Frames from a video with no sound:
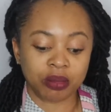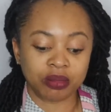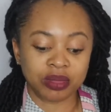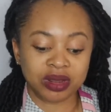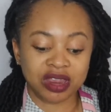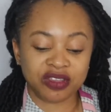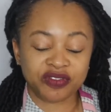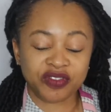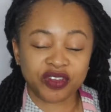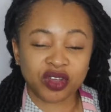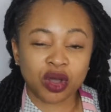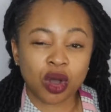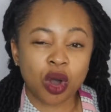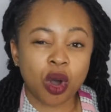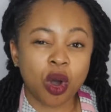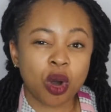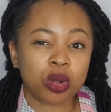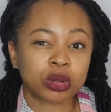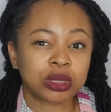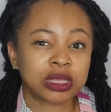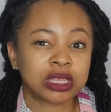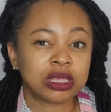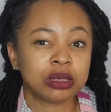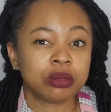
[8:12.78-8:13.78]

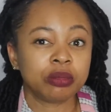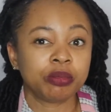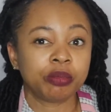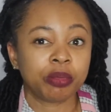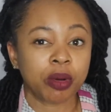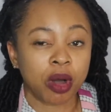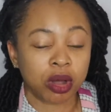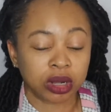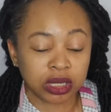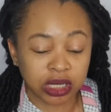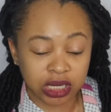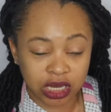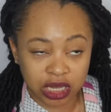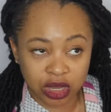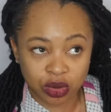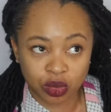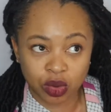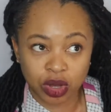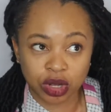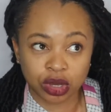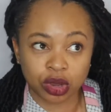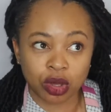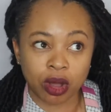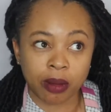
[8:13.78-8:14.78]
difficulty bonding
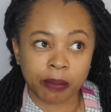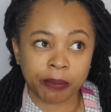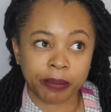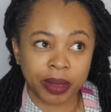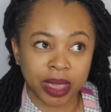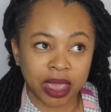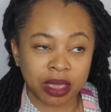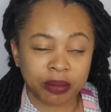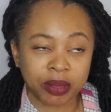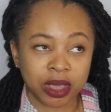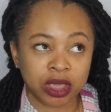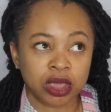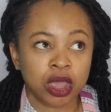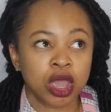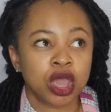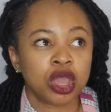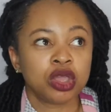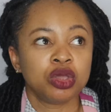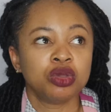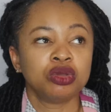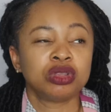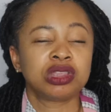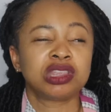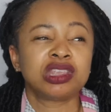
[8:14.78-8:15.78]
with your baby.
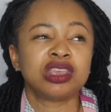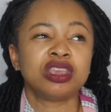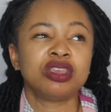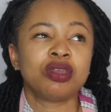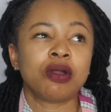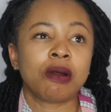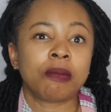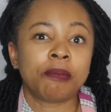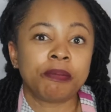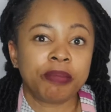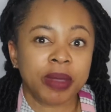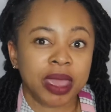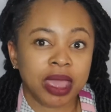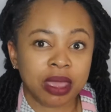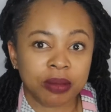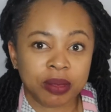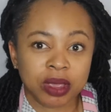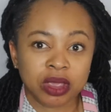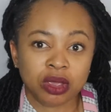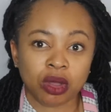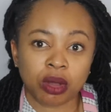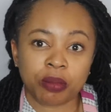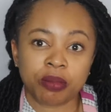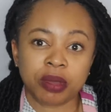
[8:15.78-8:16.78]
You see your
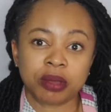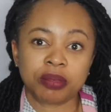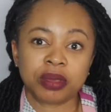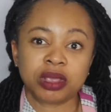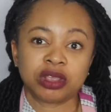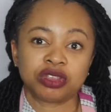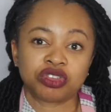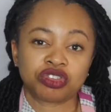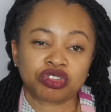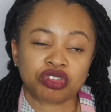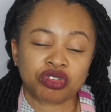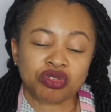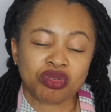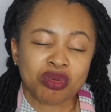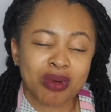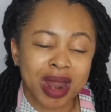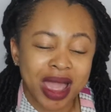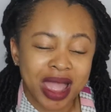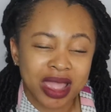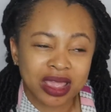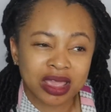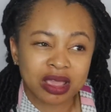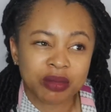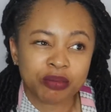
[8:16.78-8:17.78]
baby is
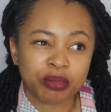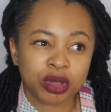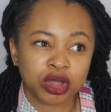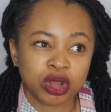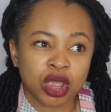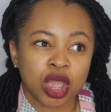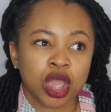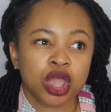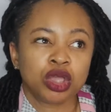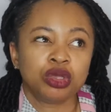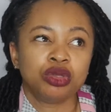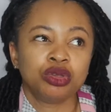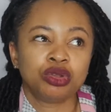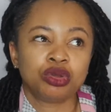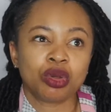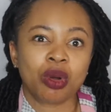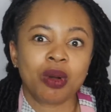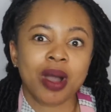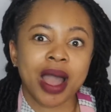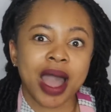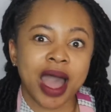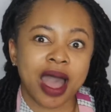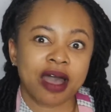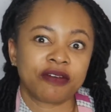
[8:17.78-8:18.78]
crying, but you
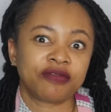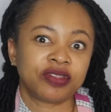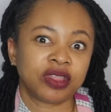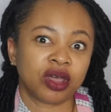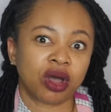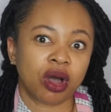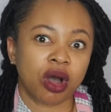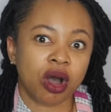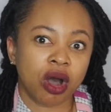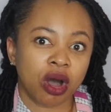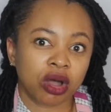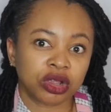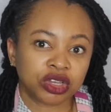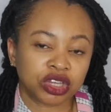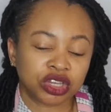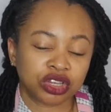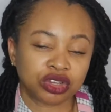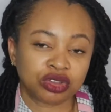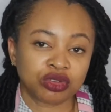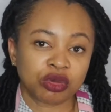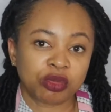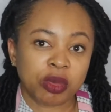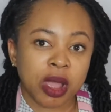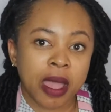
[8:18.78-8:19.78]
don't have the
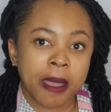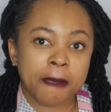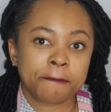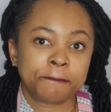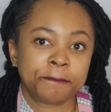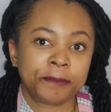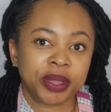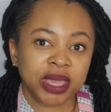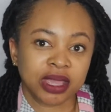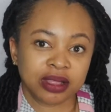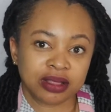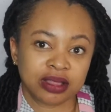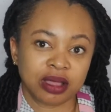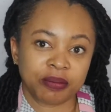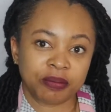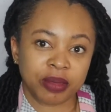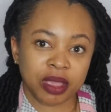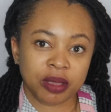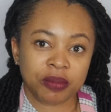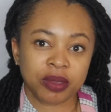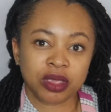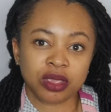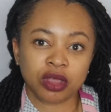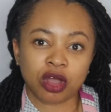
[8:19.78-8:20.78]
urge to pick the
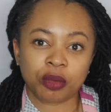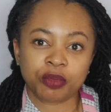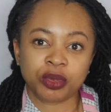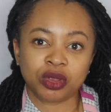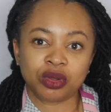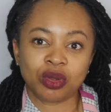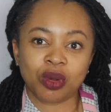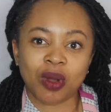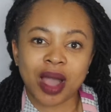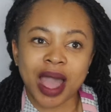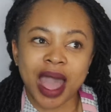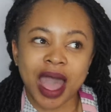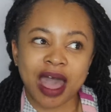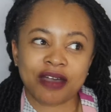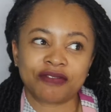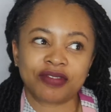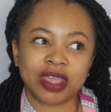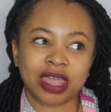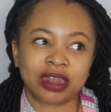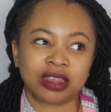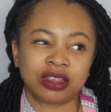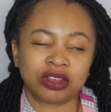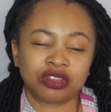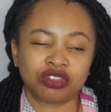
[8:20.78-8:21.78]
baby up. You don't have
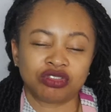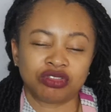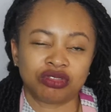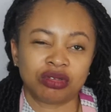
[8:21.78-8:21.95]
that